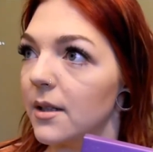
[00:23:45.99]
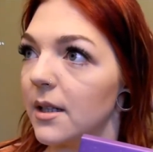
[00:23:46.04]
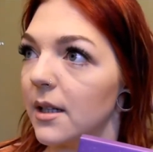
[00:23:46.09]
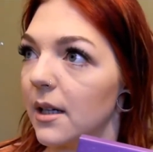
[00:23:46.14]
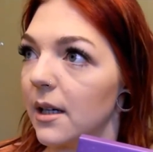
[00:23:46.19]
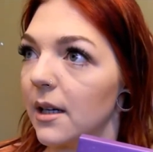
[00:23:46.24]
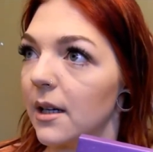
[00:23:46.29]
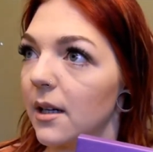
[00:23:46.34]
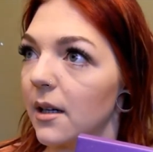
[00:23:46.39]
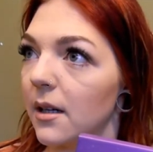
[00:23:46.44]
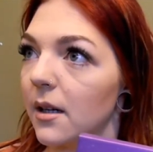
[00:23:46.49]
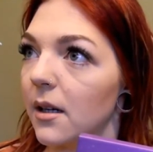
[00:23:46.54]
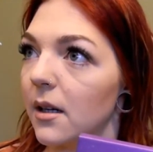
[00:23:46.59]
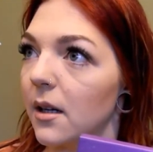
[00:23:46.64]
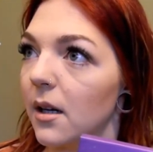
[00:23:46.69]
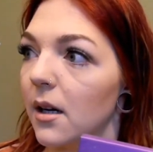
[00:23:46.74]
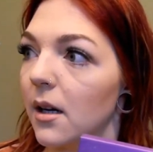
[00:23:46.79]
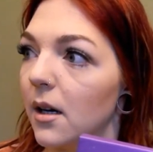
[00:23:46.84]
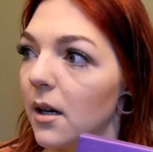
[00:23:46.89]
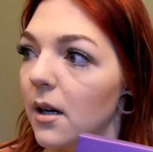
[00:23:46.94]
did
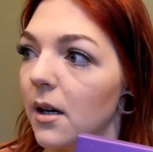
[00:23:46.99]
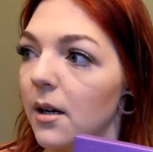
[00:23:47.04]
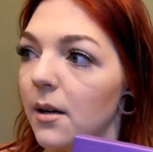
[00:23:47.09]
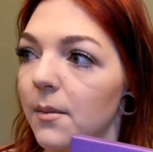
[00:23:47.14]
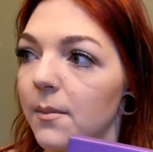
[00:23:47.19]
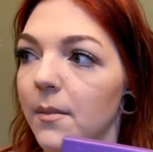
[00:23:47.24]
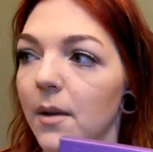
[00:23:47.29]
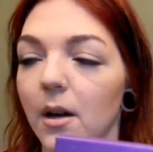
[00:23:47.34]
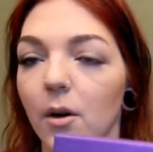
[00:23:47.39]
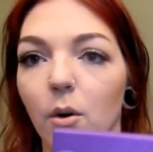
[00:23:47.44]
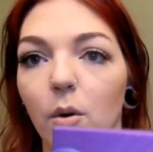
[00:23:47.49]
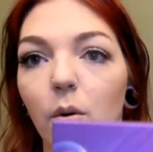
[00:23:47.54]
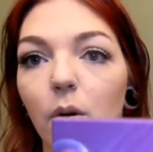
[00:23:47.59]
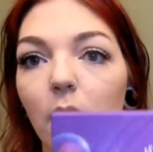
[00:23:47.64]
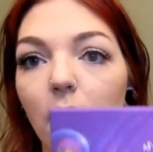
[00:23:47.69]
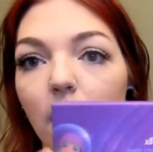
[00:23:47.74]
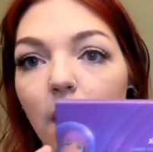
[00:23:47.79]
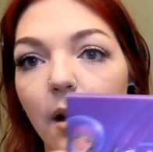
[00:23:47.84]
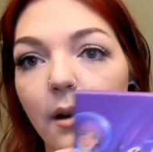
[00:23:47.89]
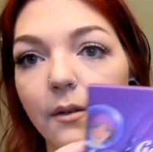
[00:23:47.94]
a
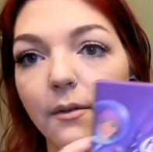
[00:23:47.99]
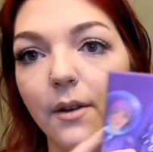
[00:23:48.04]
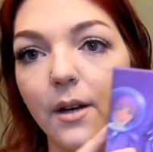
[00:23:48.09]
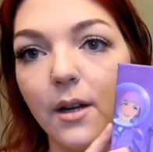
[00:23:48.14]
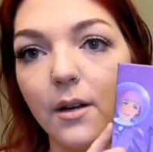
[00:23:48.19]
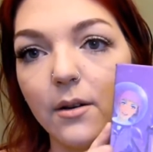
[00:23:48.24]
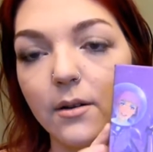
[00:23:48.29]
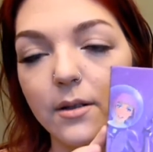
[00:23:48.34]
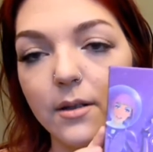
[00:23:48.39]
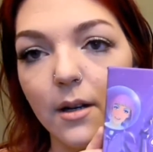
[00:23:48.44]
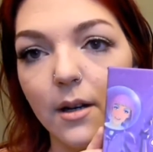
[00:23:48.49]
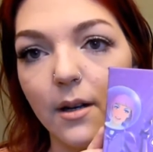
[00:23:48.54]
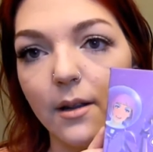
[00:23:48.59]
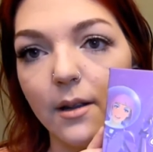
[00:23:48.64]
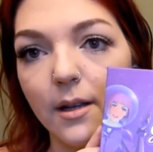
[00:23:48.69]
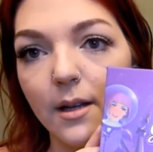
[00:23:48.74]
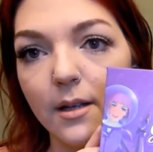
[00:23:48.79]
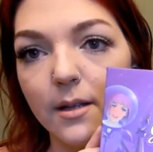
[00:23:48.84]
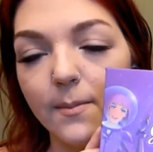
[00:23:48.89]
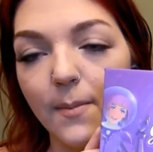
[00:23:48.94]
lot of videos
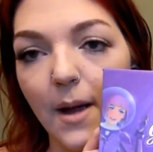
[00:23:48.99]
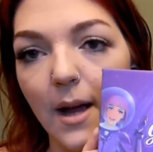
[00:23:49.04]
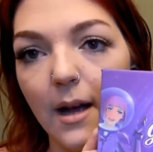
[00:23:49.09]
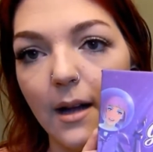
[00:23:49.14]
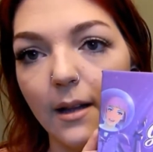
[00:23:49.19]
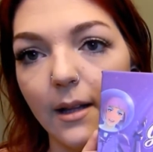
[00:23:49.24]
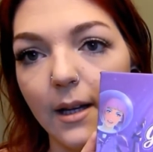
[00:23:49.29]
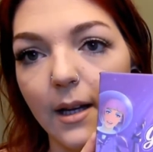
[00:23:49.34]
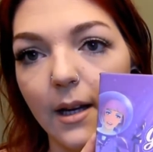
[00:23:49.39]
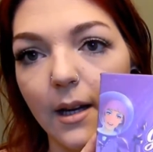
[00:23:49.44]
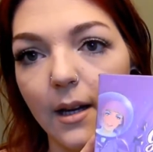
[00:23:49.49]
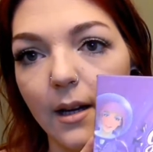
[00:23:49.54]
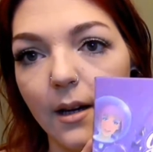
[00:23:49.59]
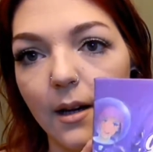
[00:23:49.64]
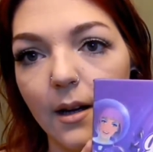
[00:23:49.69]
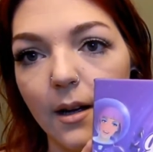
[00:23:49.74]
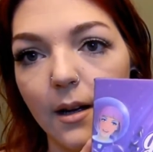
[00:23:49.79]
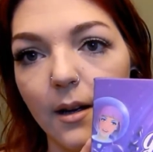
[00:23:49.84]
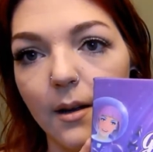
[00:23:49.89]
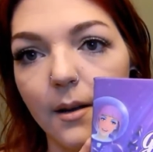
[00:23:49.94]
on this
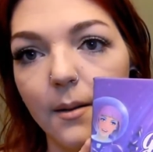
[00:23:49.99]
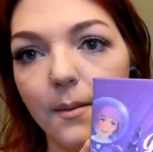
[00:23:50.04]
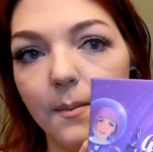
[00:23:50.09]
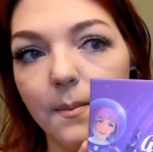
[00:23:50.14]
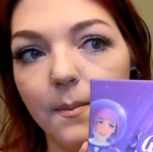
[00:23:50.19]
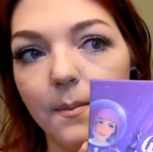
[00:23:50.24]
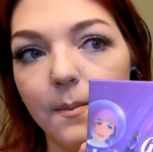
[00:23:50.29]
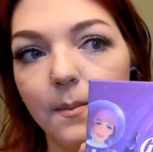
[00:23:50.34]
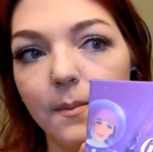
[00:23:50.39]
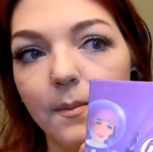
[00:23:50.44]
palette. I